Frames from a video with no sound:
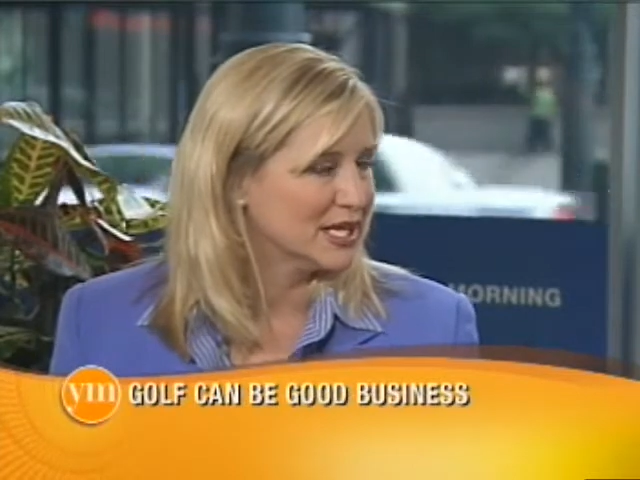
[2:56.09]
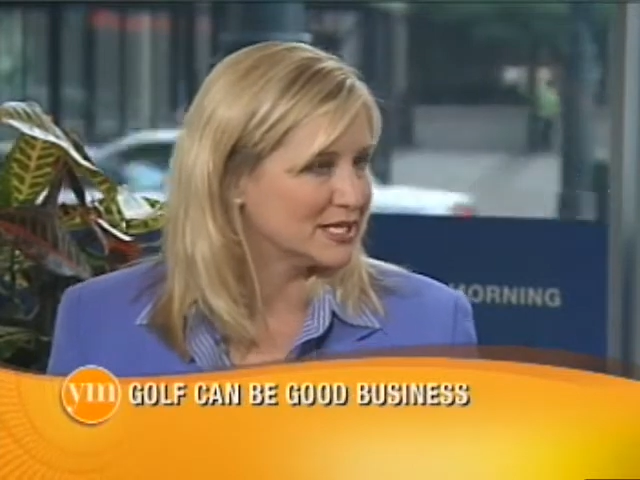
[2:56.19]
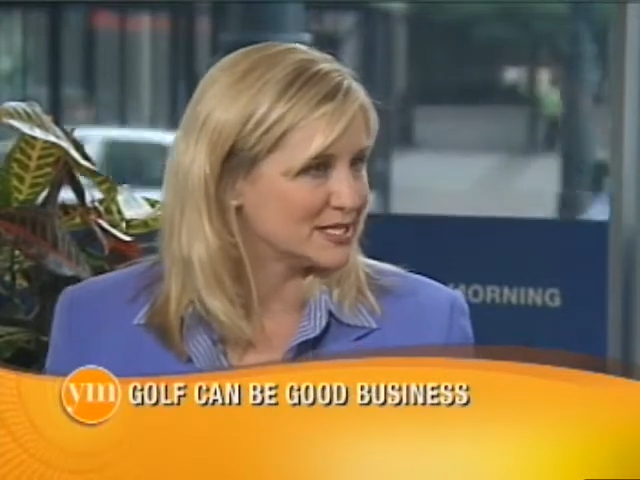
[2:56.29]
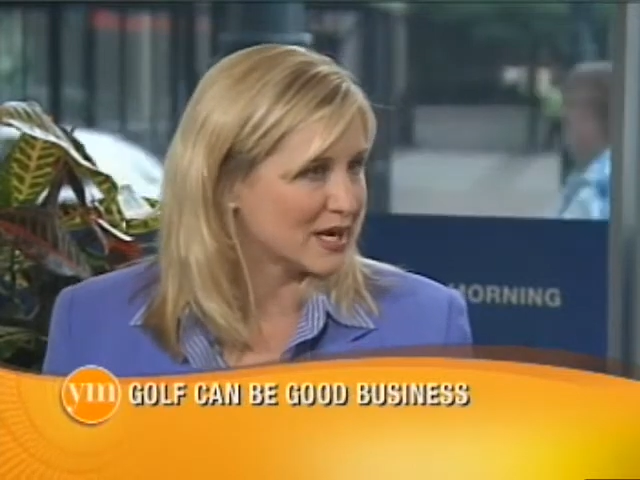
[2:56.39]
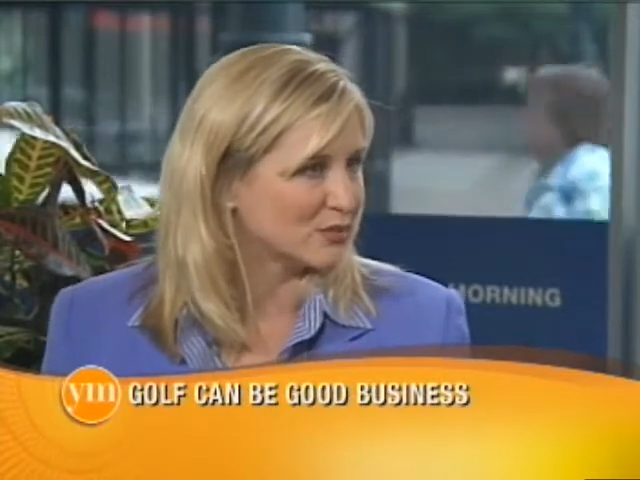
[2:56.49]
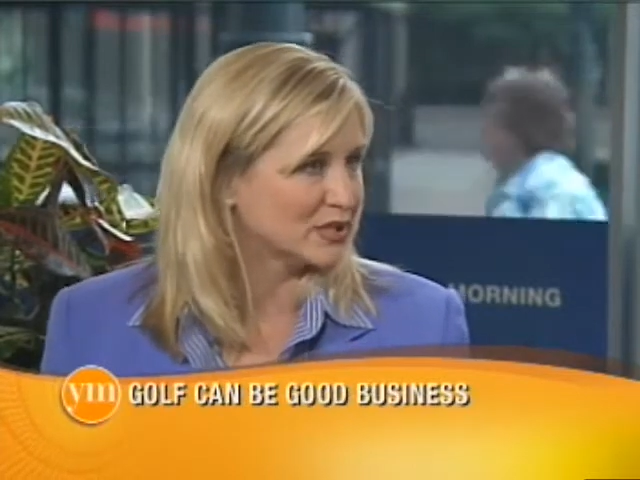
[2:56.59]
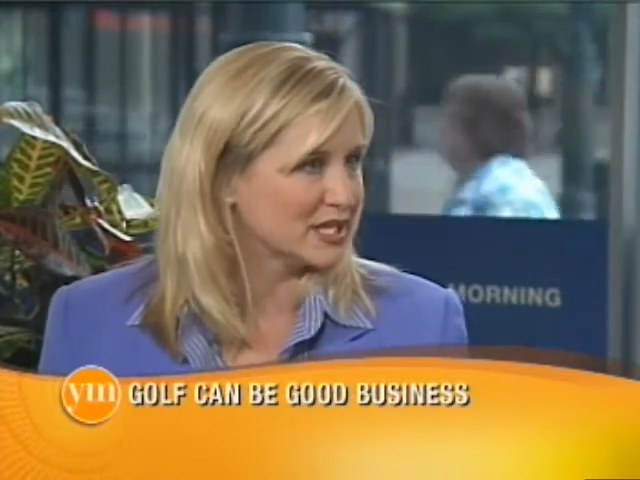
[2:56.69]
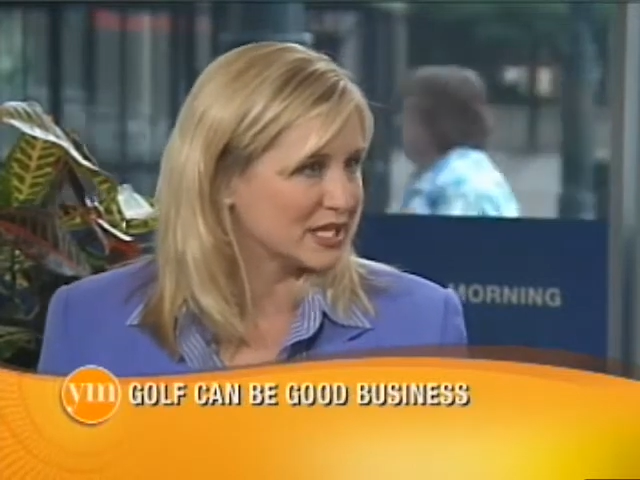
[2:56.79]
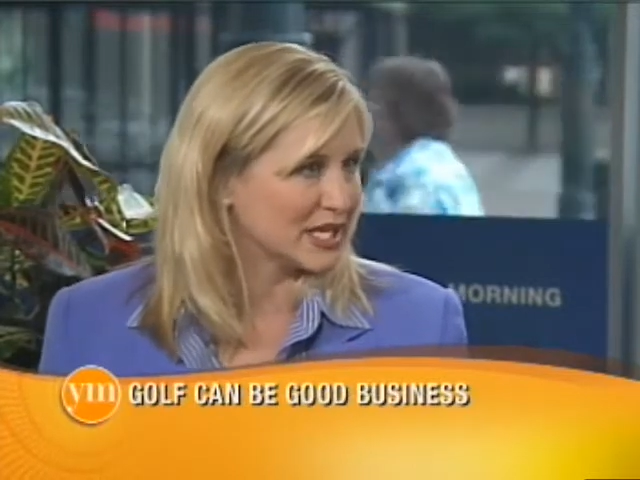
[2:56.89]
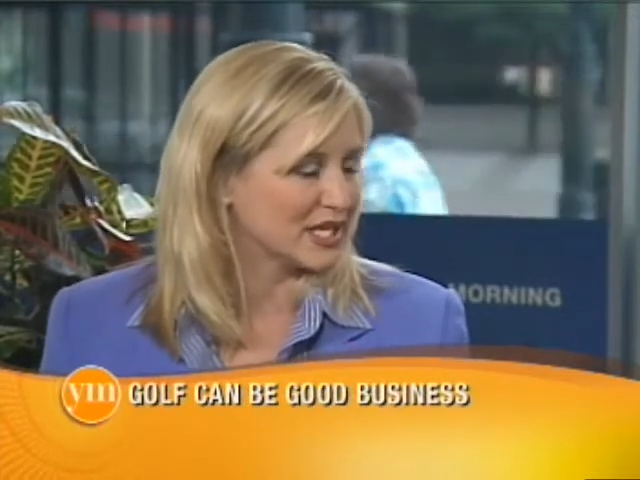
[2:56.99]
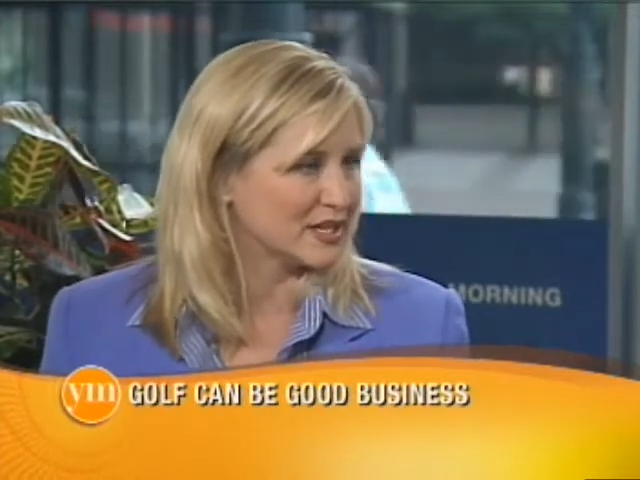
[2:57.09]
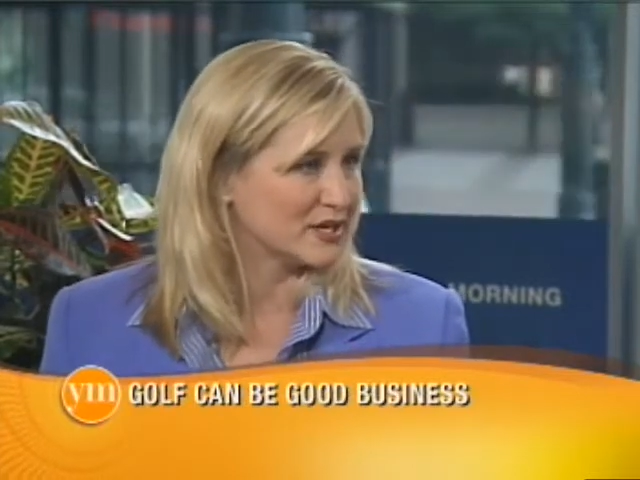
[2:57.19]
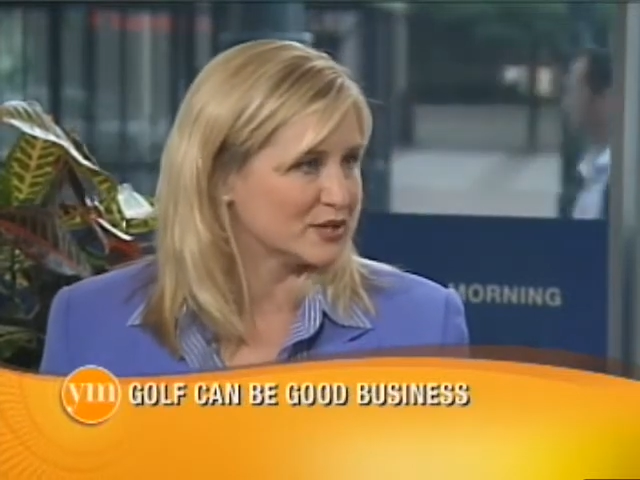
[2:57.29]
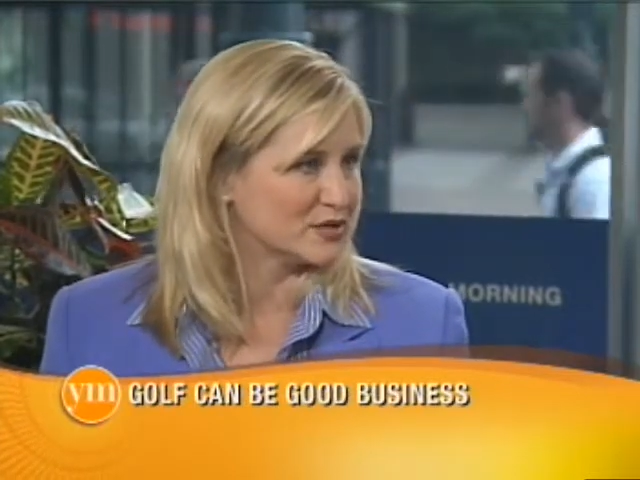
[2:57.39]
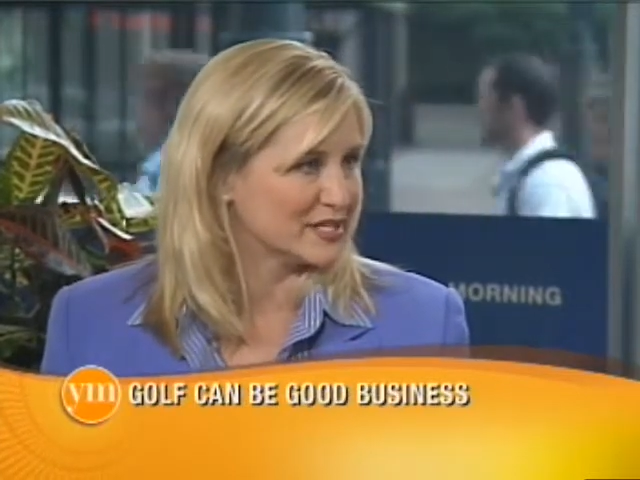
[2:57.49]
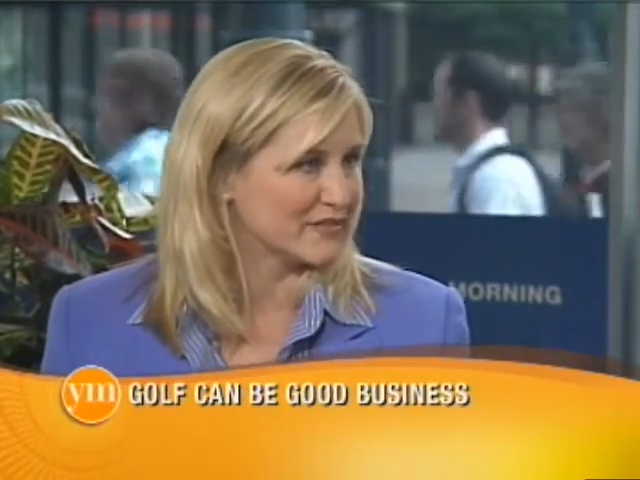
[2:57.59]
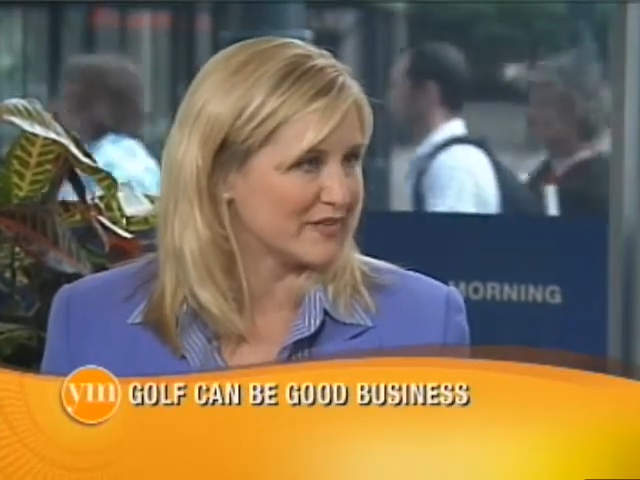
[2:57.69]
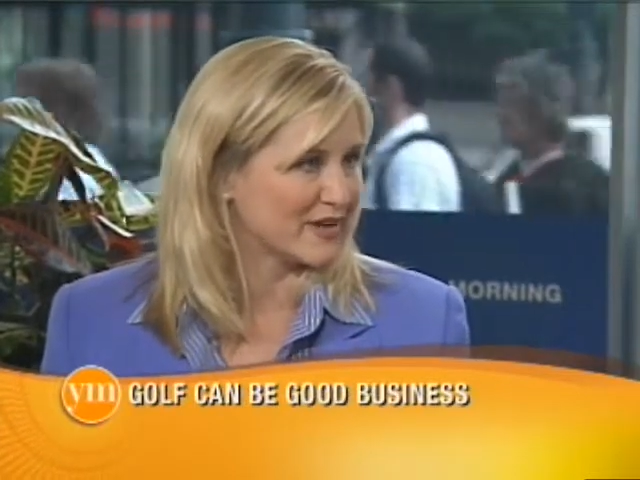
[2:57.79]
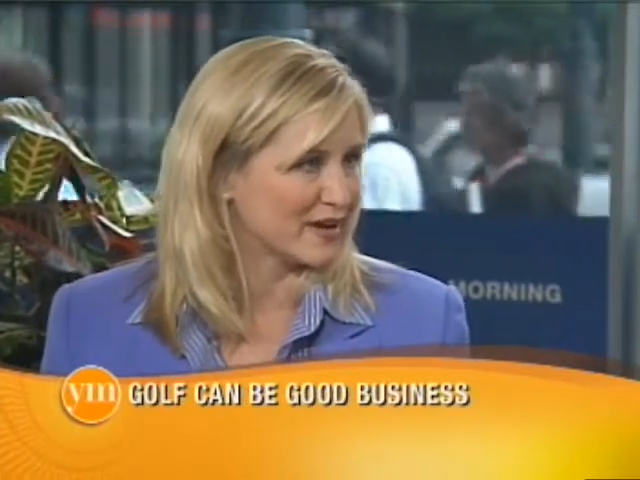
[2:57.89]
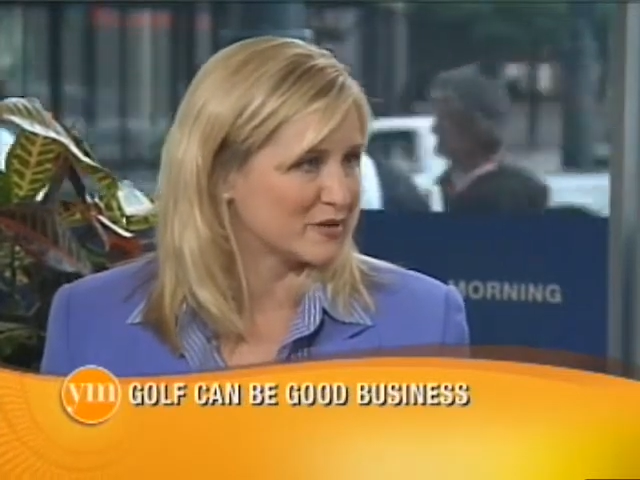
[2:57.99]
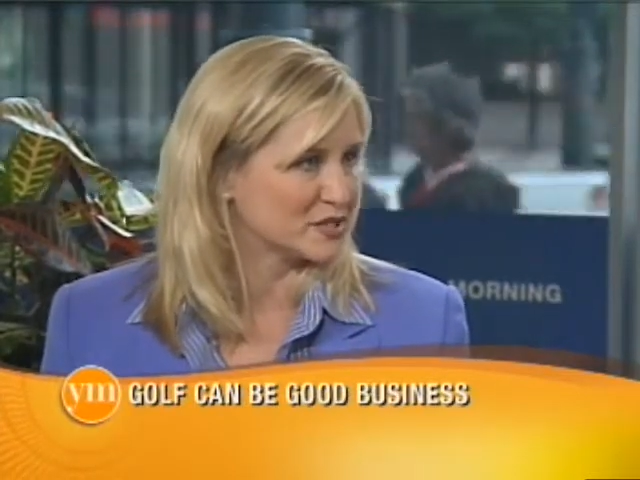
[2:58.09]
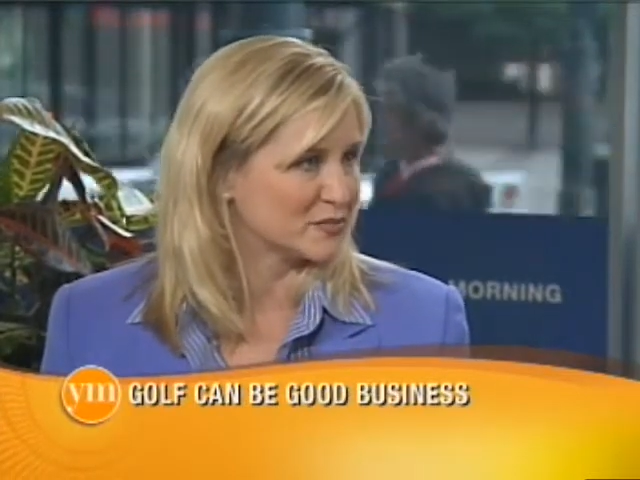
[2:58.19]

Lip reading: Is that really the key there? Use that 5 hours